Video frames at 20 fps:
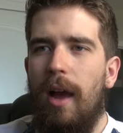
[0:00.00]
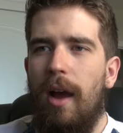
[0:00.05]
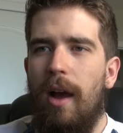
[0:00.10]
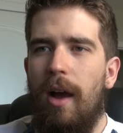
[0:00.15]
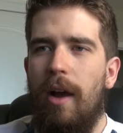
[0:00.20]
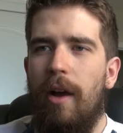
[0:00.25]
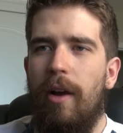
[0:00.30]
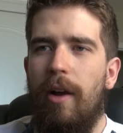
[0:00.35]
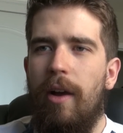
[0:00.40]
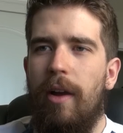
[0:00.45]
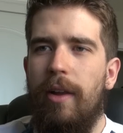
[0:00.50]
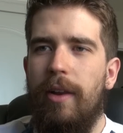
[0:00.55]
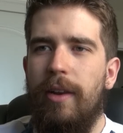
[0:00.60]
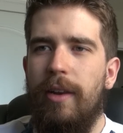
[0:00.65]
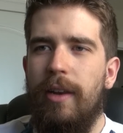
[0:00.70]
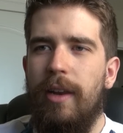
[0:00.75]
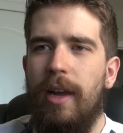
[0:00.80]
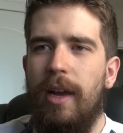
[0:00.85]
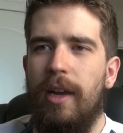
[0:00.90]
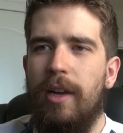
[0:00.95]

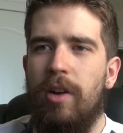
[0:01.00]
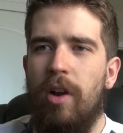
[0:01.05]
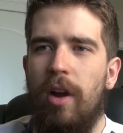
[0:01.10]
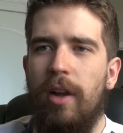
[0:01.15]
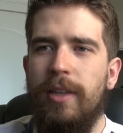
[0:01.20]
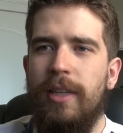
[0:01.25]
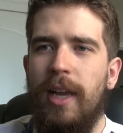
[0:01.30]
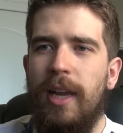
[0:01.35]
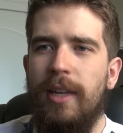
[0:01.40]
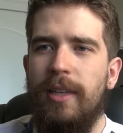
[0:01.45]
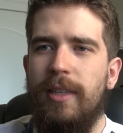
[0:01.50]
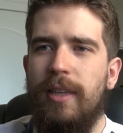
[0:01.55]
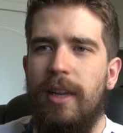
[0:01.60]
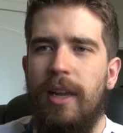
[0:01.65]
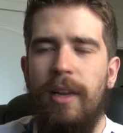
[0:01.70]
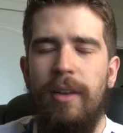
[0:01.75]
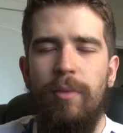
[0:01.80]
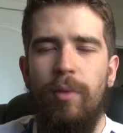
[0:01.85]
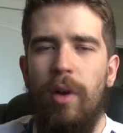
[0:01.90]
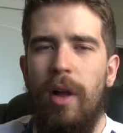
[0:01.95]
on content,
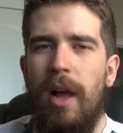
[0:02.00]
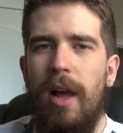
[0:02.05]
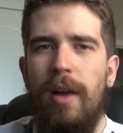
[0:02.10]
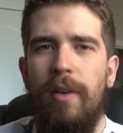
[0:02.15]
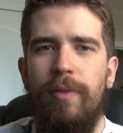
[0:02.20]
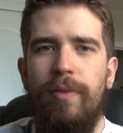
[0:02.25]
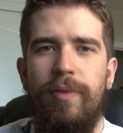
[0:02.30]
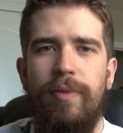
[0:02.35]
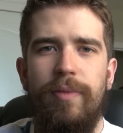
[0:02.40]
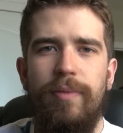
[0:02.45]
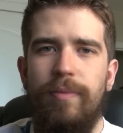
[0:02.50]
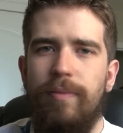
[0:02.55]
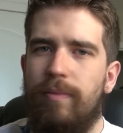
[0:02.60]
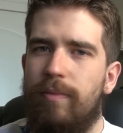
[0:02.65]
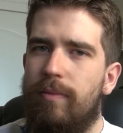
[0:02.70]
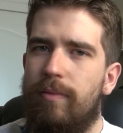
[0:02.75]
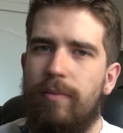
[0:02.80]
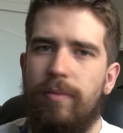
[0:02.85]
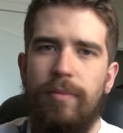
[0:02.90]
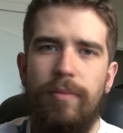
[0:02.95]
and we'll have,
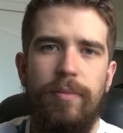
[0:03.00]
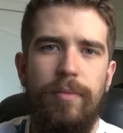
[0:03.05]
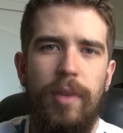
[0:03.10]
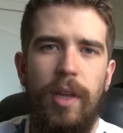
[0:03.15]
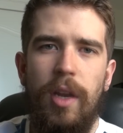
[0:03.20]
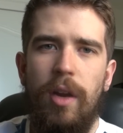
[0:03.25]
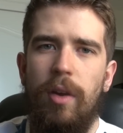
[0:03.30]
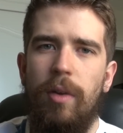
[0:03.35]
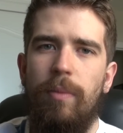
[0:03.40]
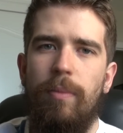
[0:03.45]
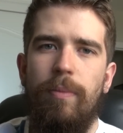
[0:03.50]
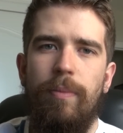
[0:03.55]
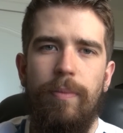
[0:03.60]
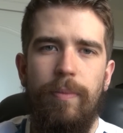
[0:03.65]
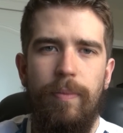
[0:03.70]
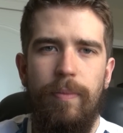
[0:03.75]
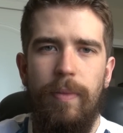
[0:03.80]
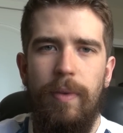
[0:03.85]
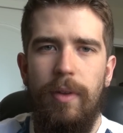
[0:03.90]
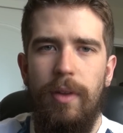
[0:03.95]
you know,
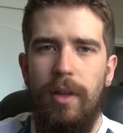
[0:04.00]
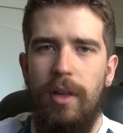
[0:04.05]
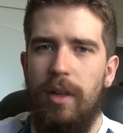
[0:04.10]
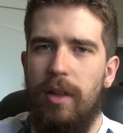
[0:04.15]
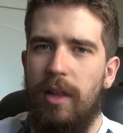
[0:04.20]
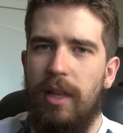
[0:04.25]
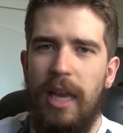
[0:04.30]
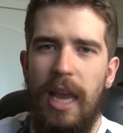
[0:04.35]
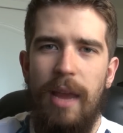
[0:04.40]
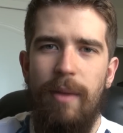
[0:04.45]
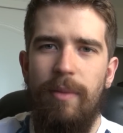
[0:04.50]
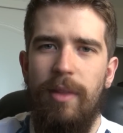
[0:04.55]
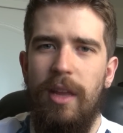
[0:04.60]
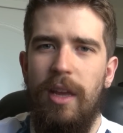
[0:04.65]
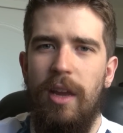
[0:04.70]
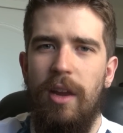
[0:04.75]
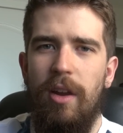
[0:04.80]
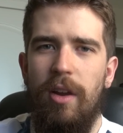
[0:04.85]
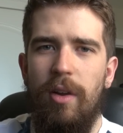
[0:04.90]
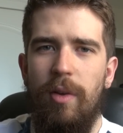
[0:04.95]
the Game of the
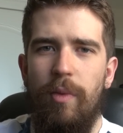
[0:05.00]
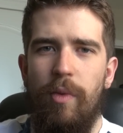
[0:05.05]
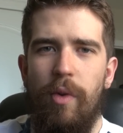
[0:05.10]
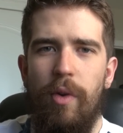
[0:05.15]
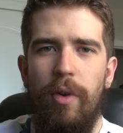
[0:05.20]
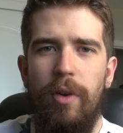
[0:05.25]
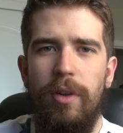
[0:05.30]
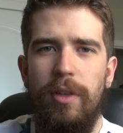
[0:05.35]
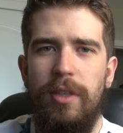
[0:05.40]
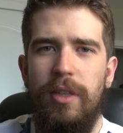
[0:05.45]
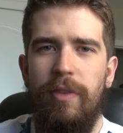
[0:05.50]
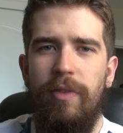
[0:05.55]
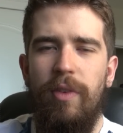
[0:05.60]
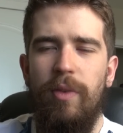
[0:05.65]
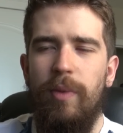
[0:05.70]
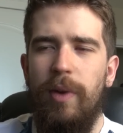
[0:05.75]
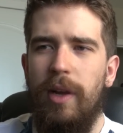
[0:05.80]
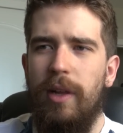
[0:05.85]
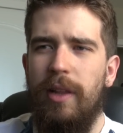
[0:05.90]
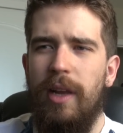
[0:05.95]
Year awards, if
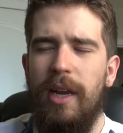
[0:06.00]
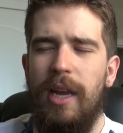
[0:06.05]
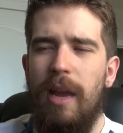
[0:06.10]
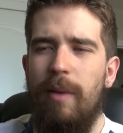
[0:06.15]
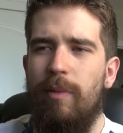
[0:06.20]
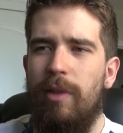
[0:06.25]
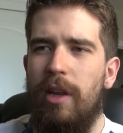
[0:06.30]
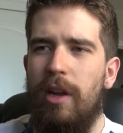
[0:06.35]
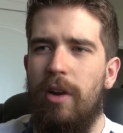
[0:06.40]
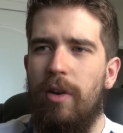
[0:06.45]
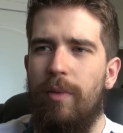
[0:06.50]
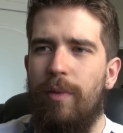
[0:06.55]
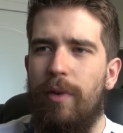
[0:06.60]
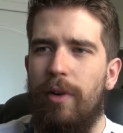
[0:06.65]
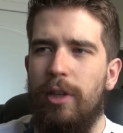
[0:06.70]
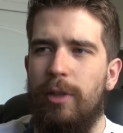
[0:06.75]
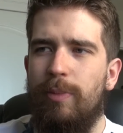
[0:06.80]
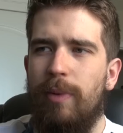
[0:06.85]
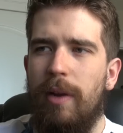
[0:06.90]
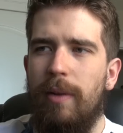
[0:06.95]
you will. Not Game of the Year
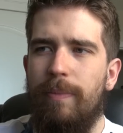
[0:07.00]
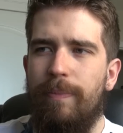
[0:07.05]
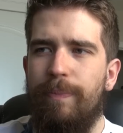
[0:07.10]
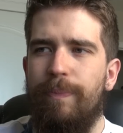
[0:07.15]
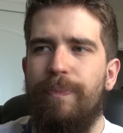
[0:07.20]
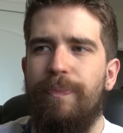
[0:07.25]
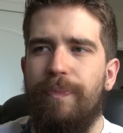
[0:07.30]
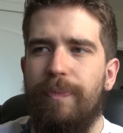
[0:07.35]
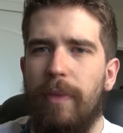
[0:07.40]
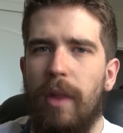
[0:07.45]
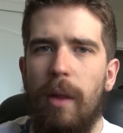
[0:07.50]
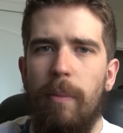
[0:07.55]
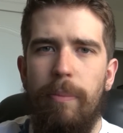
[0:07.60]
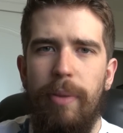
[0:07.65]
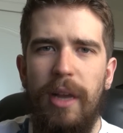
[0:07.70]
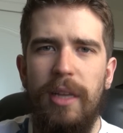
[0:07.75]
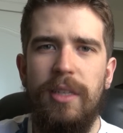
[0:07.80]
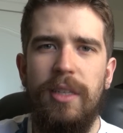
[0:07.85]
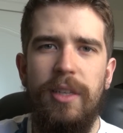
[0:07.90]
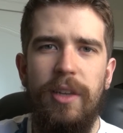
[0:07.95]
awards, but
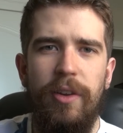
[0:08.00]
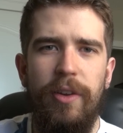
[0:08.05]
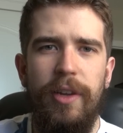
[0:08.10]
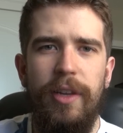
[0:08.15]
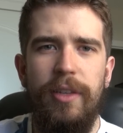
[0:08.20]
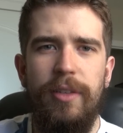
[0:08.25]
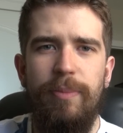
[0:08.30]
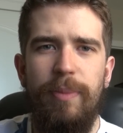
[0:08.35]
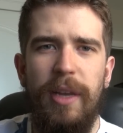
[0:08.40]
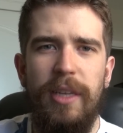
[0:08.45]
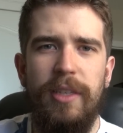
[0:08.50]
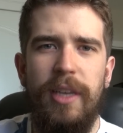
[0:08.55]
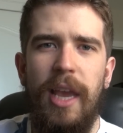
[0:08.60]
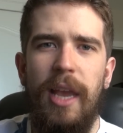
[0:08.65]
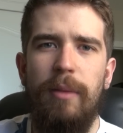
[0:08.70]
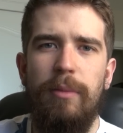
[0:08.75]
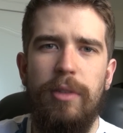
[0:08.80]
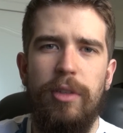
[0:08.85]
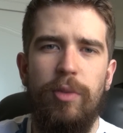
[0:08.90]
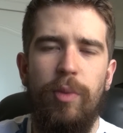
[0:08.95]
best series, best
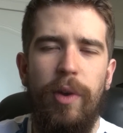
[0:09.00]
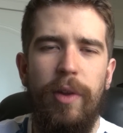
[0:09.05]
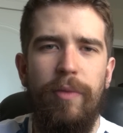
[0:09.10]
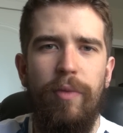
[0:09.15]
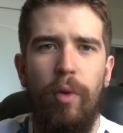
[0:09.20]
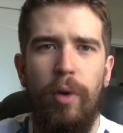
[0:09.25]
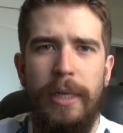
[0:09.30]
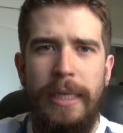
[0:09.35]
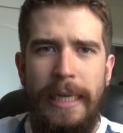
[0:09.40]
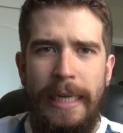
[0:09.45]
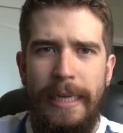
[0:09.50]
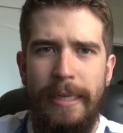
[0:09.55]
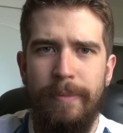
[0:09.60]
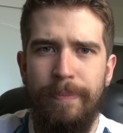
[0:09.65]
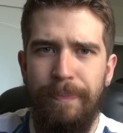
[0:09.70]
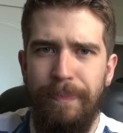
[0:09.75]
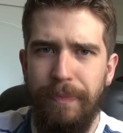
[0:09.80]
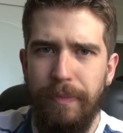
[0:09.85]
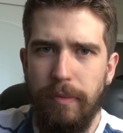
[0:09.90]
games of 2014.